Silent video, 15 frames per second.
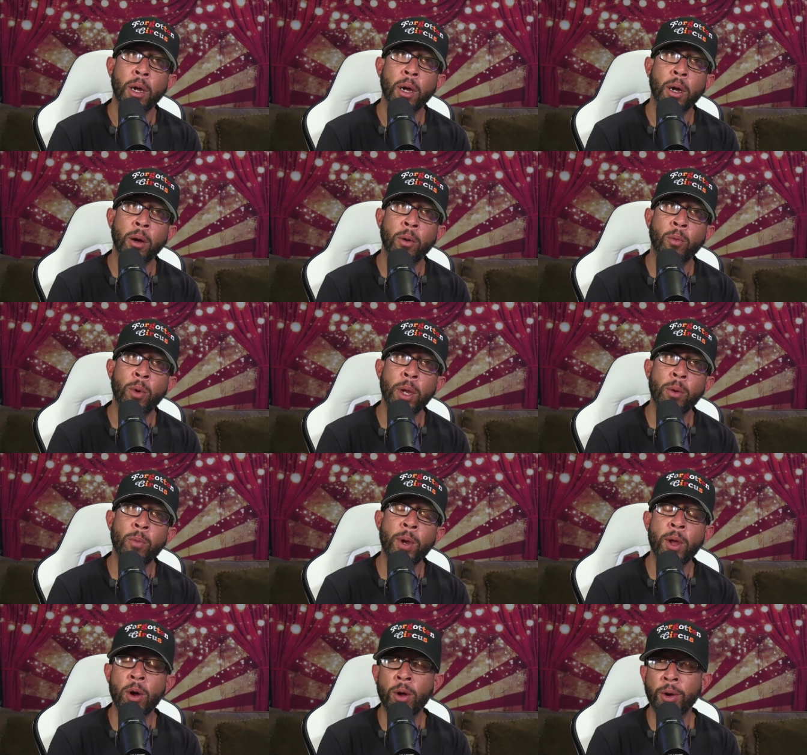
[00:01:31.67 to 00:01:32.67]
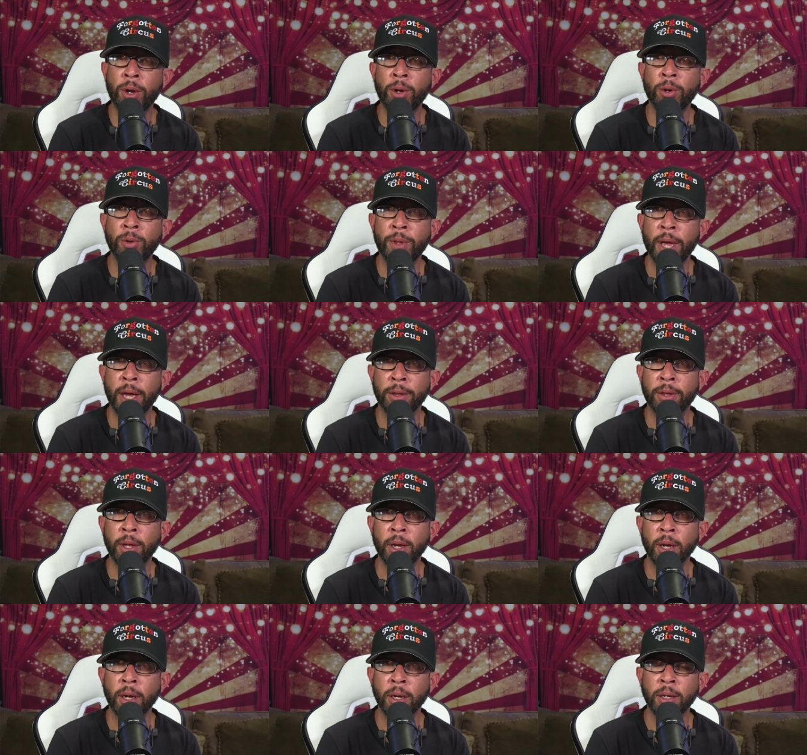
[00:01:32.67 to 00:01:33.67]
we we all knew that
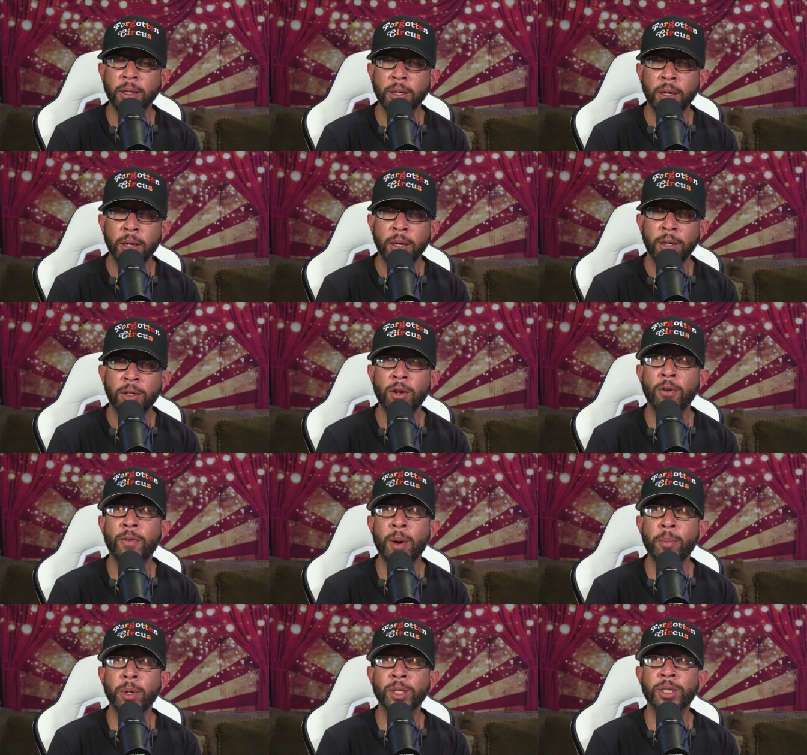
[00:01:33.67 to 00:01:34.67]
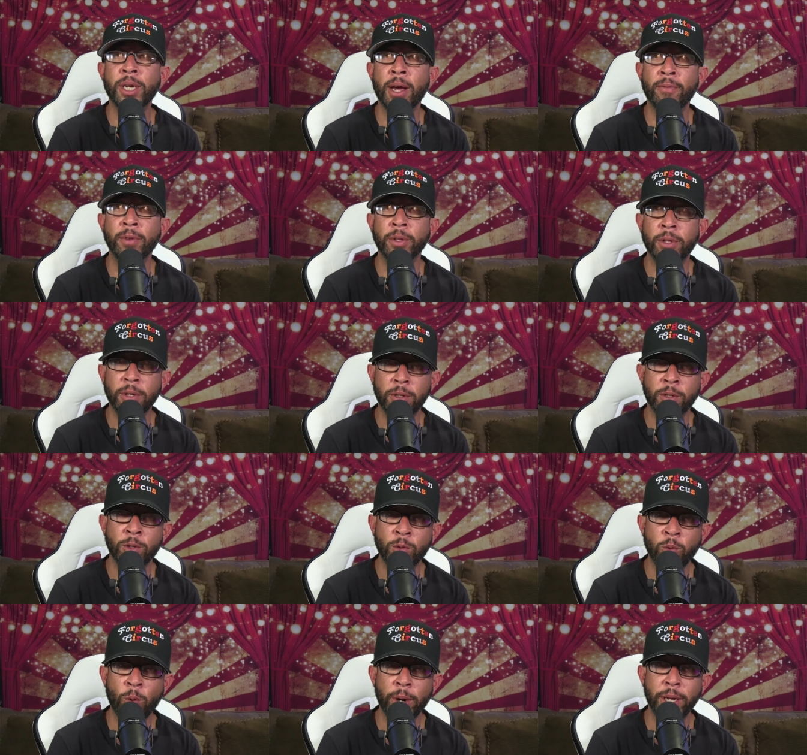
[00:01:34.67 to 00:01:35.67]
the November seventh,
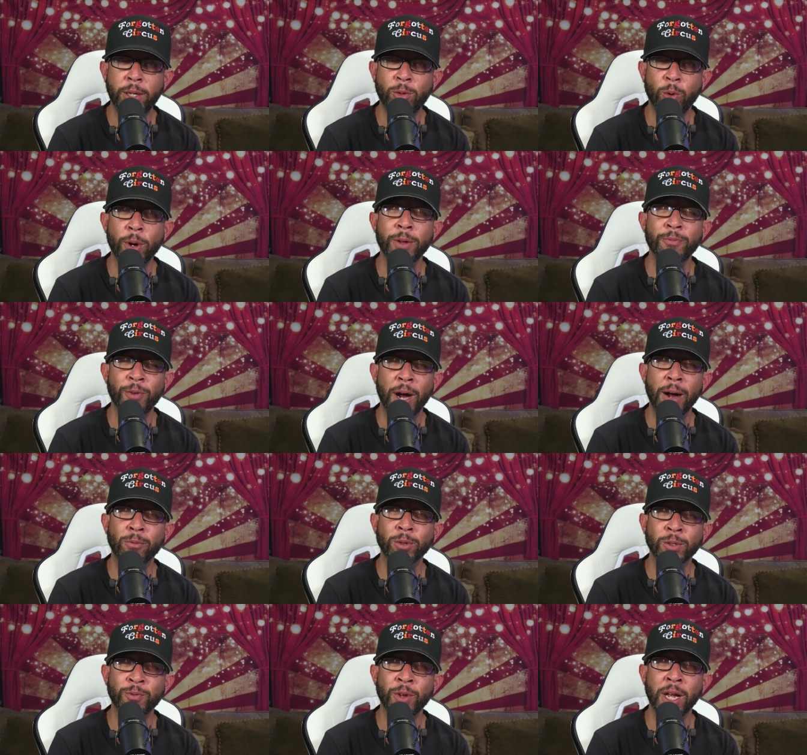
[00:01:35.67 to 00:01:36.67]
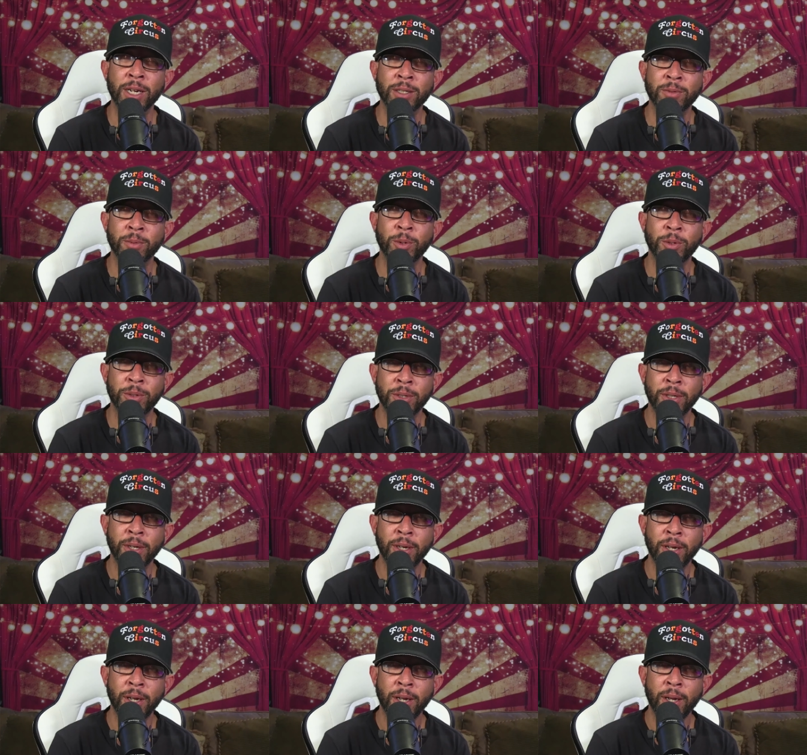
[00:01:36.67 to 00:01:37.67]
twenty twenty five, was flexible.
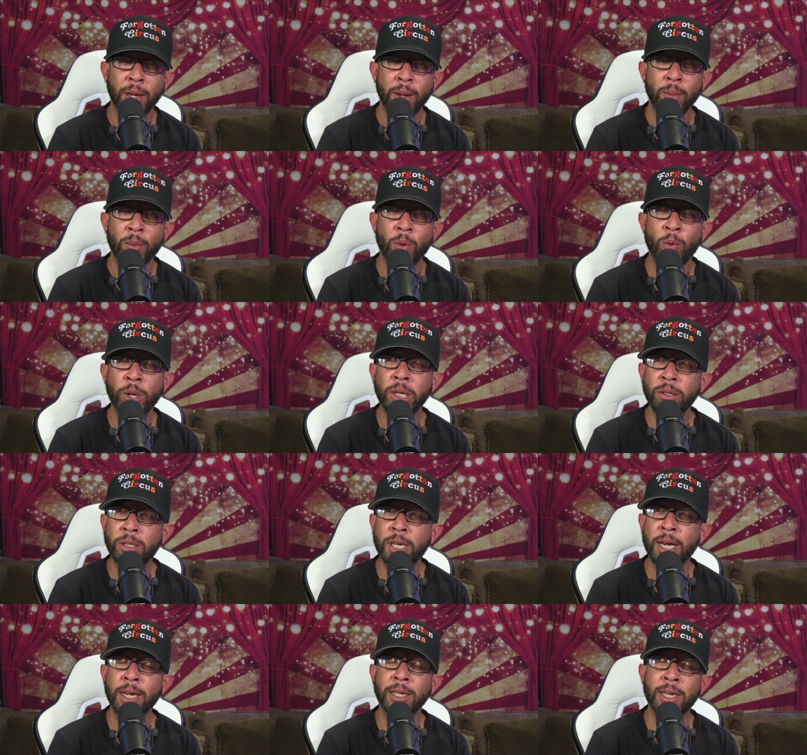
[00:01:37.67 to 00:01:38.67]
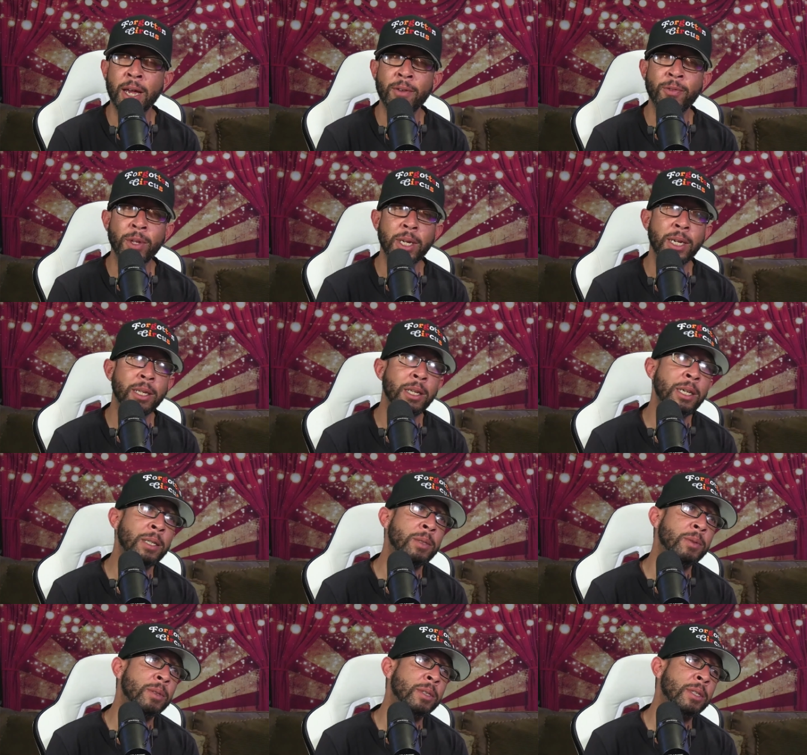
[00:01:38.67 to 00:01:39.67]
But when you say indefinitely, at
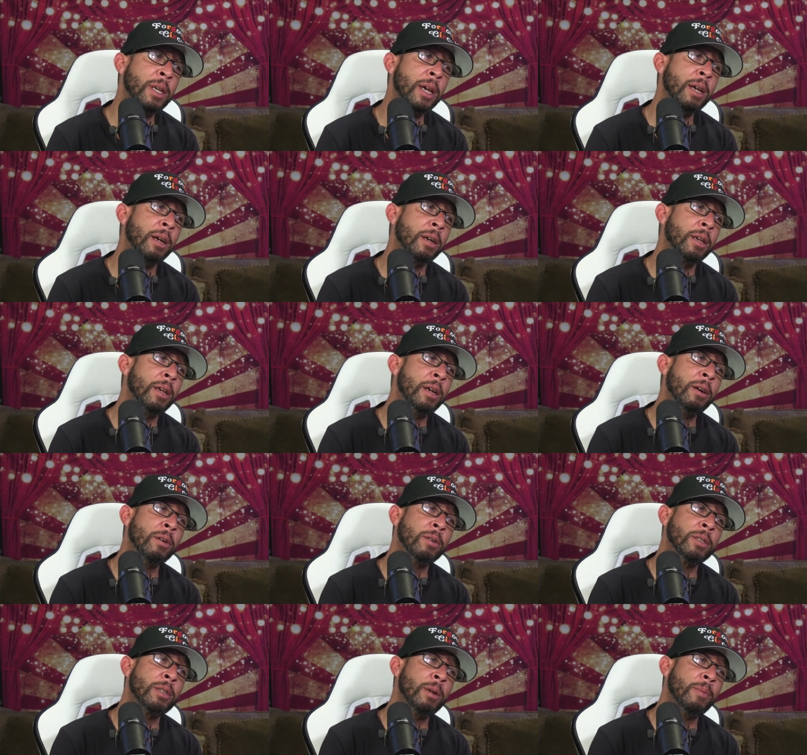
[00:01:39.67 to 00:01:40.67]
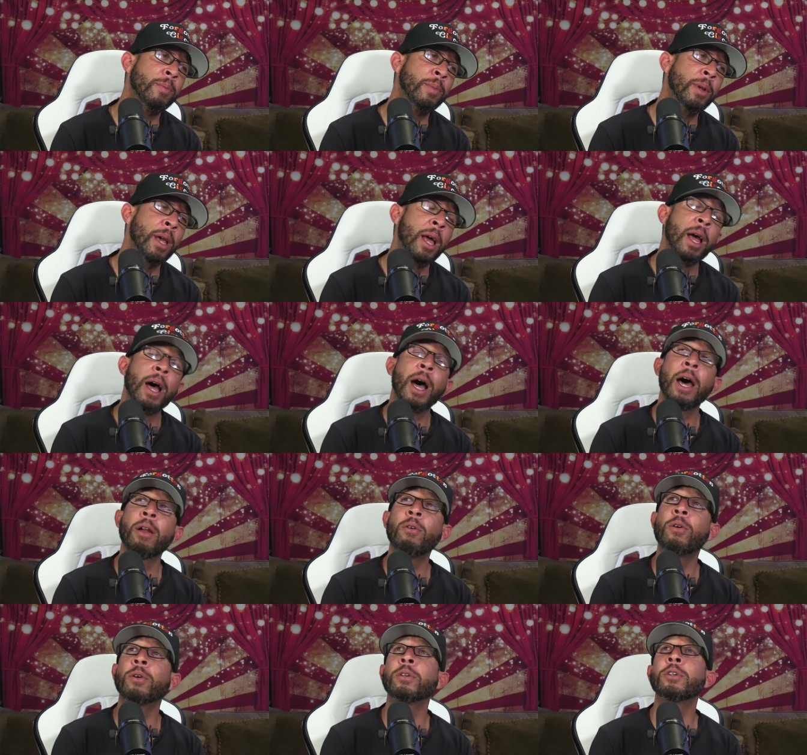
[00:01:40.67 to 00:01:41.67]
least say a year or something, I
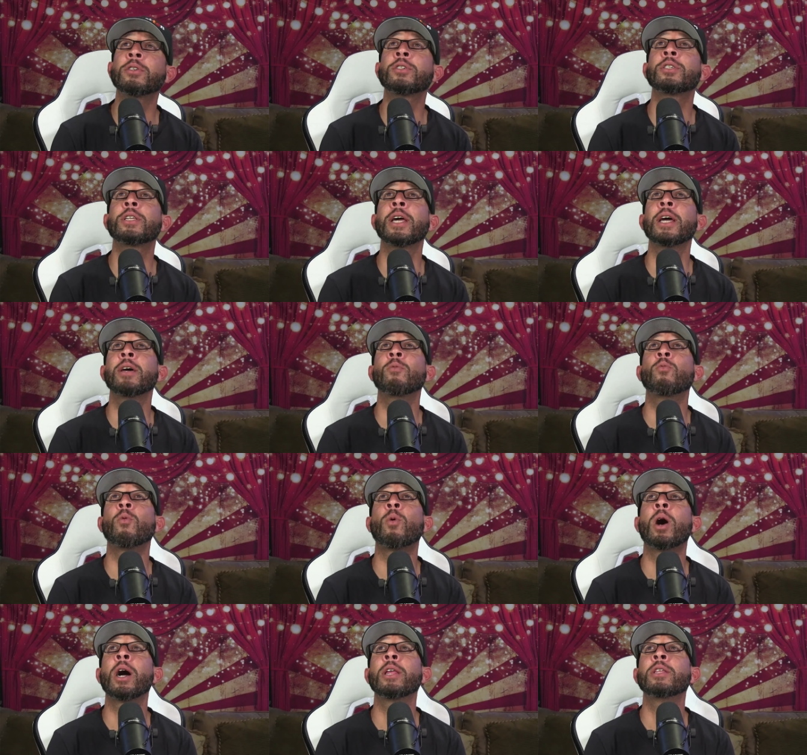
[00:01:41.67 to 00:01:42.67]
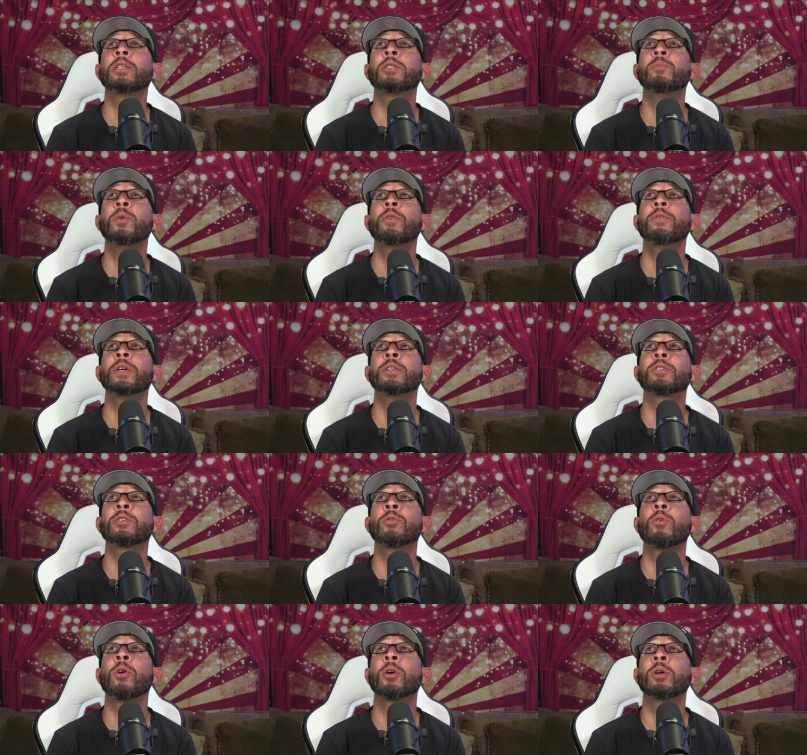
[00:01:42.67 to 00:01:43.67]
don't understand why this movie is so
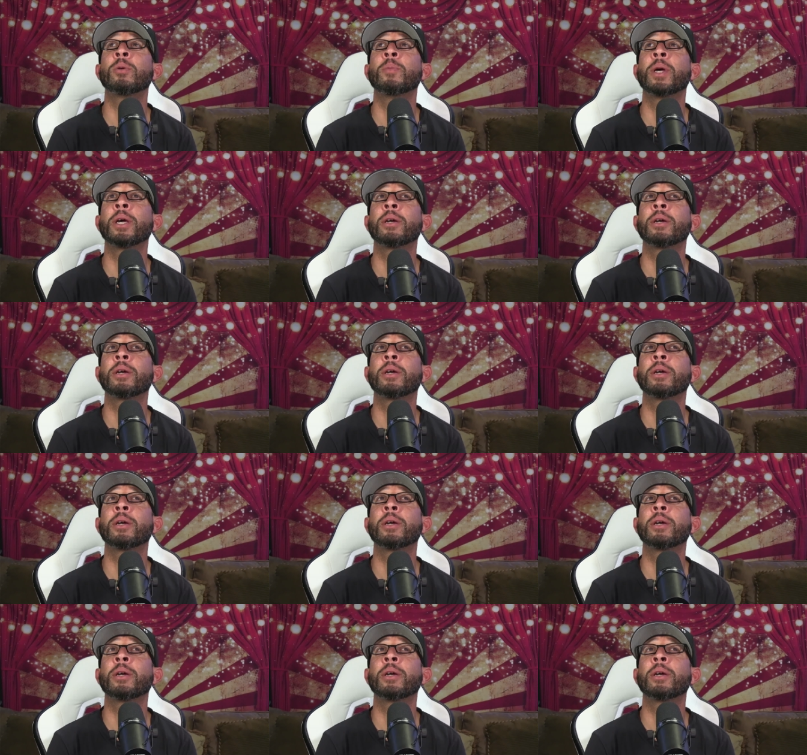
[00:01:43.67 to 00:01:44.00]
hard to make.